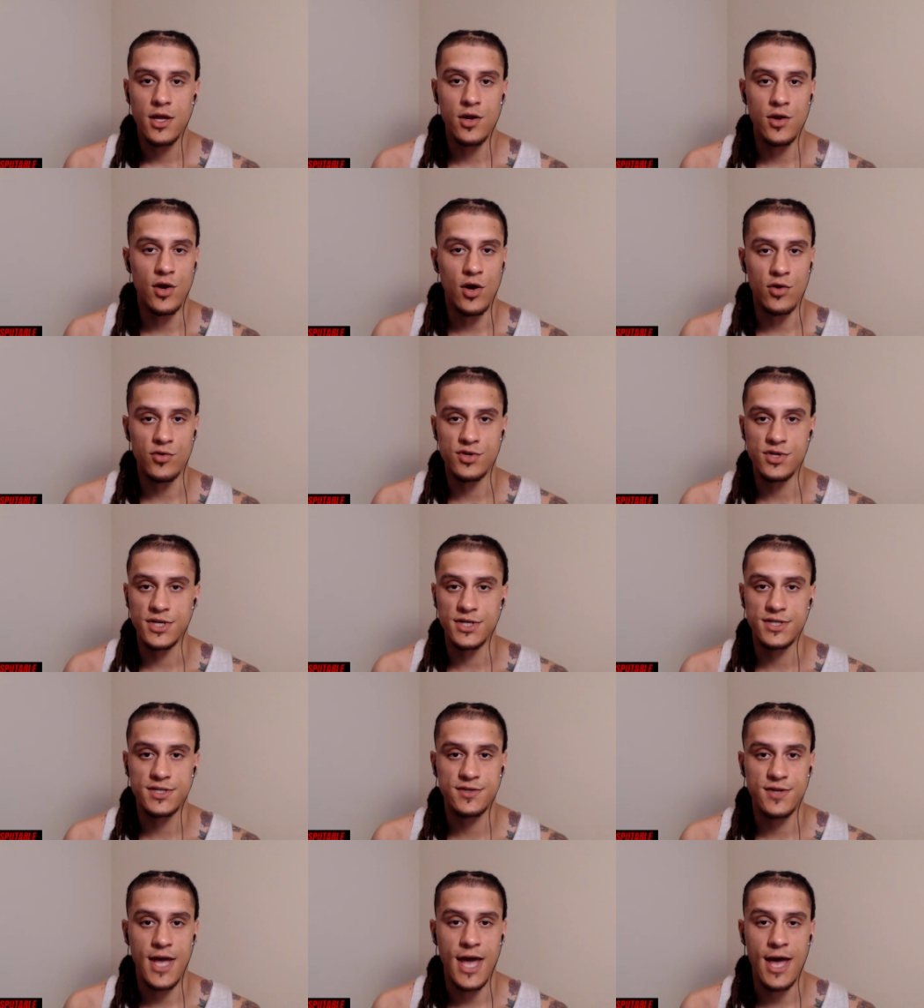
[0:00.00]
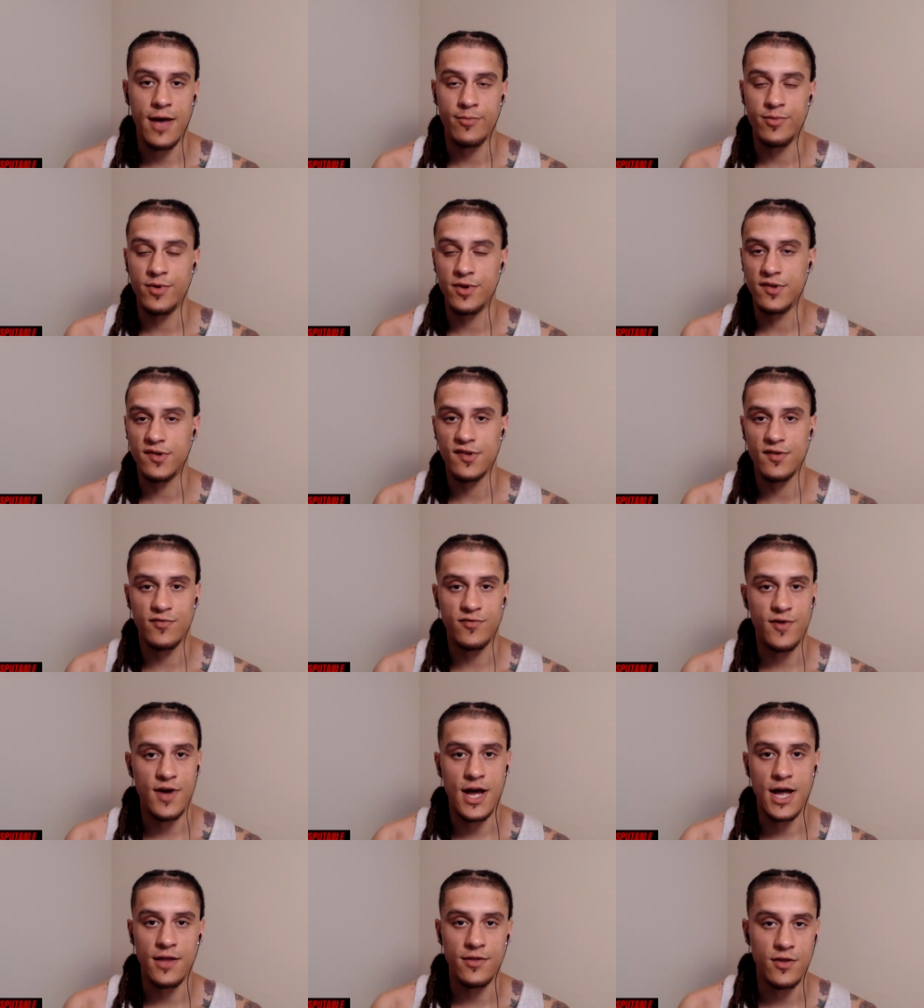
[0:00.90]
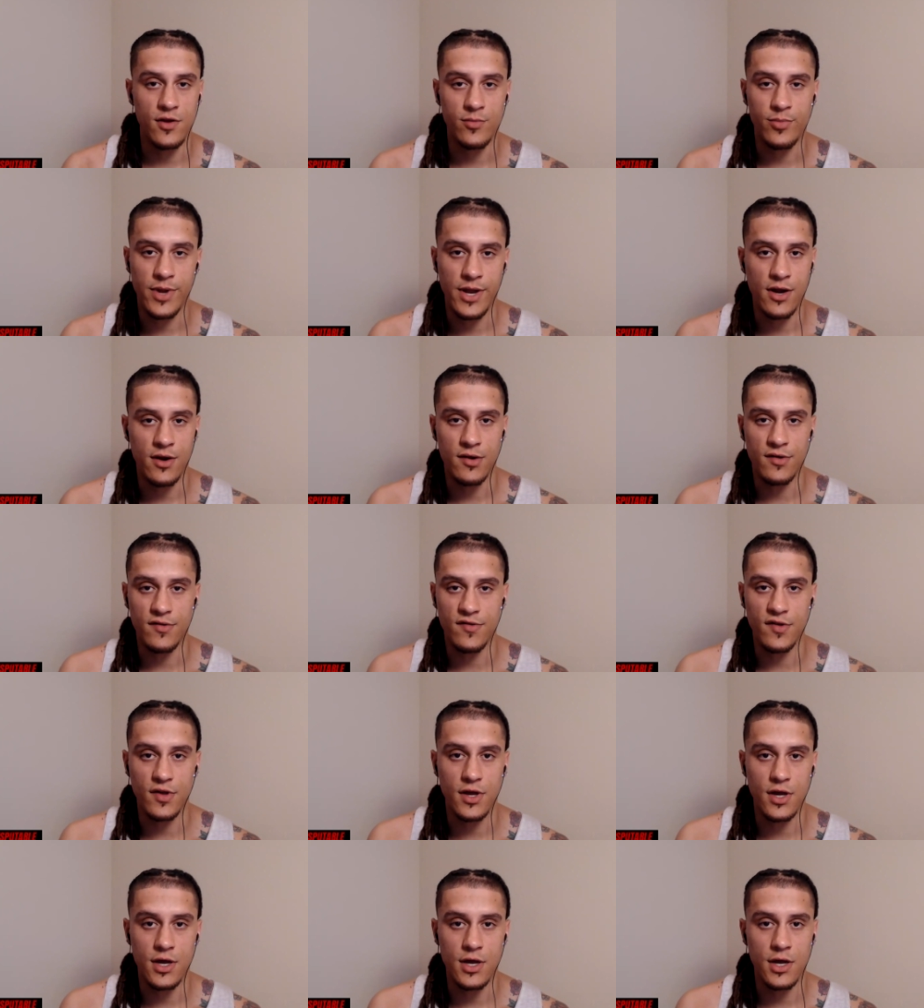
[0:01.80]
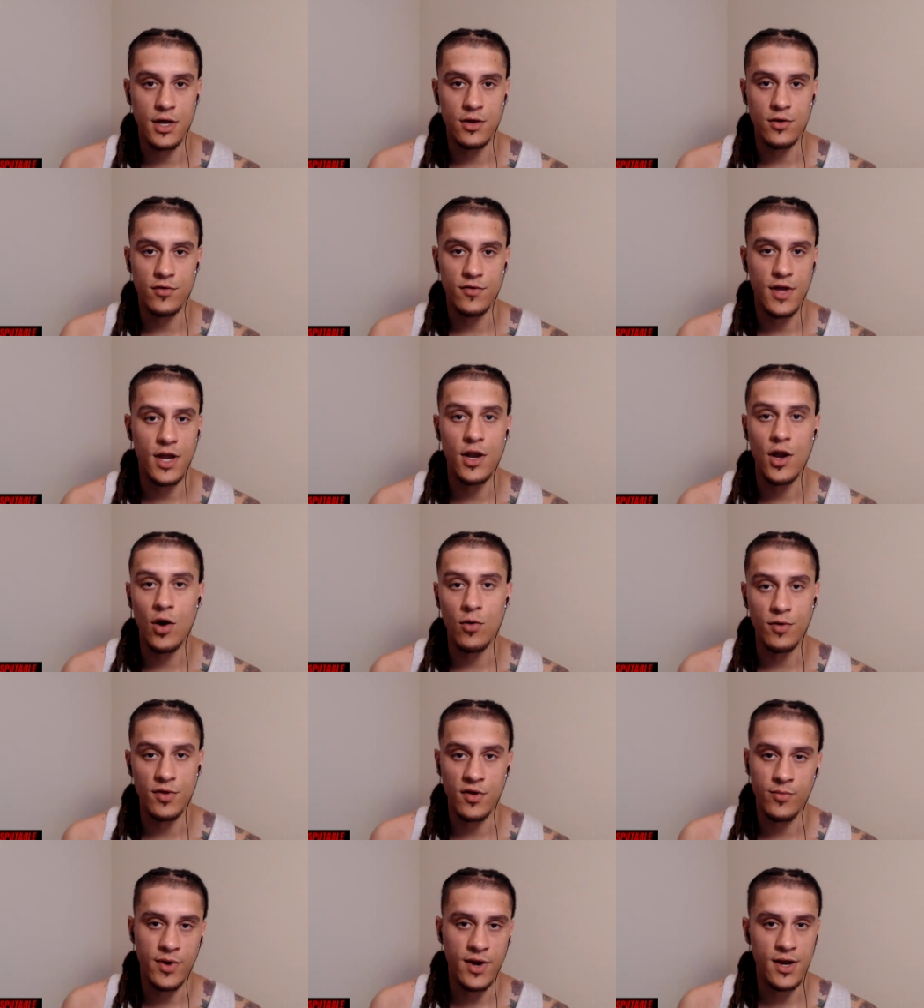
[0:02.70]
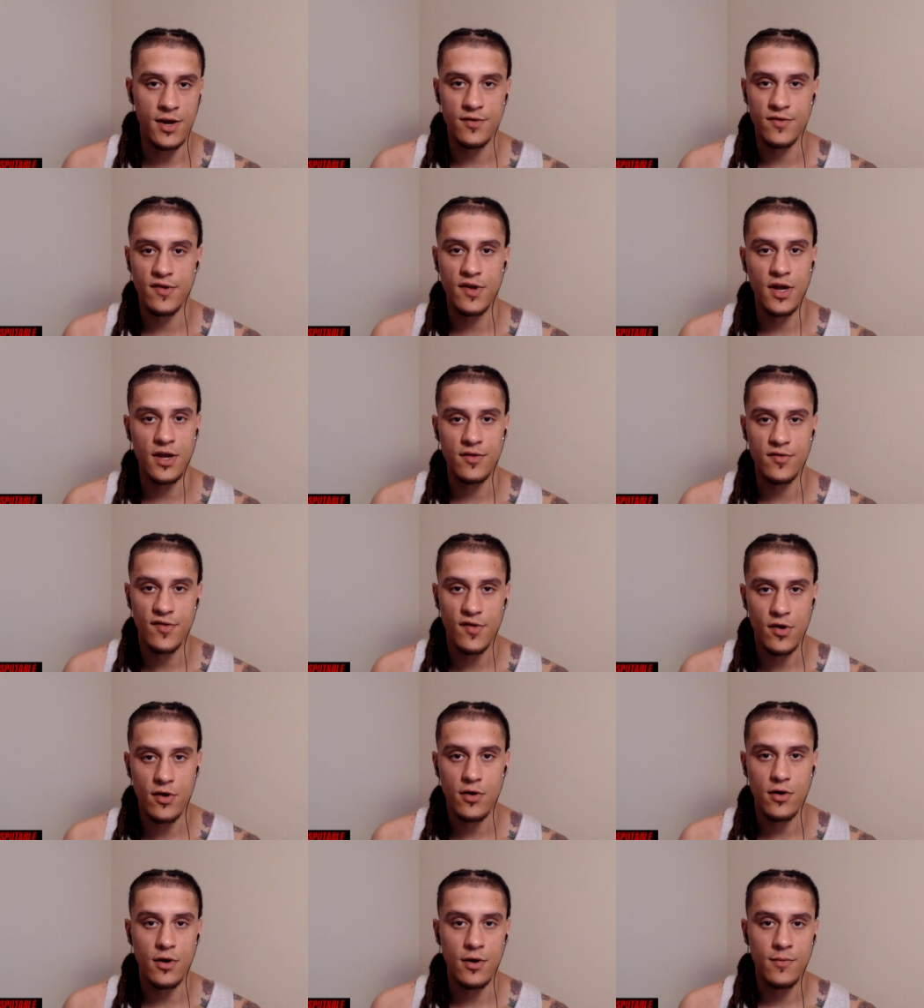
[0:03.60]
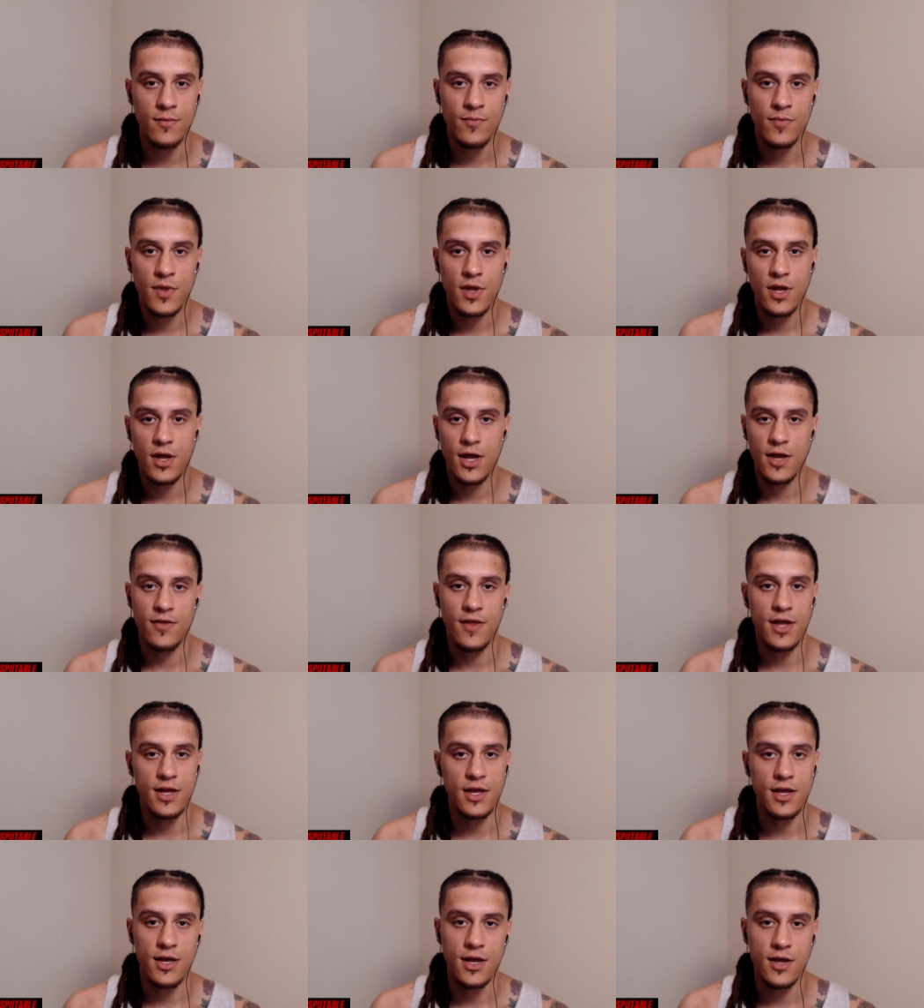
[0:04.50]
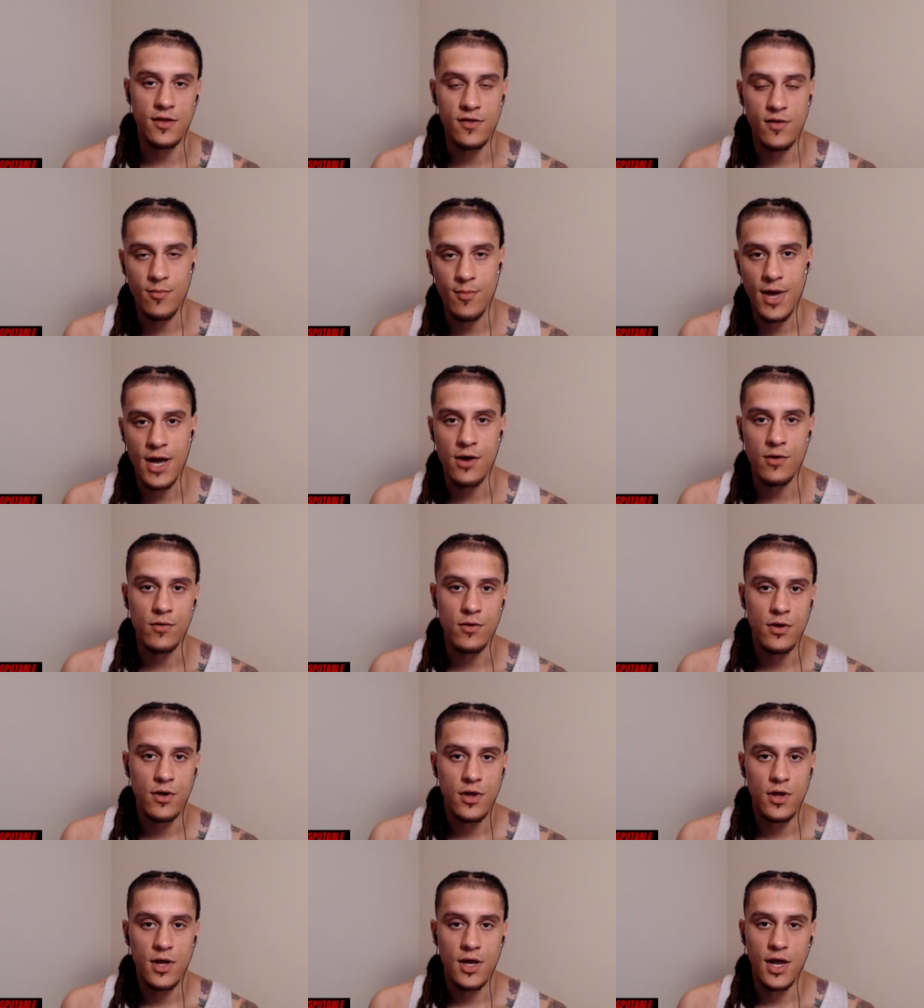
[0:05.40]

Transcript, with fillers: you know, just happen to find their parents' gun or they know where their parents' guns are and they can get them out.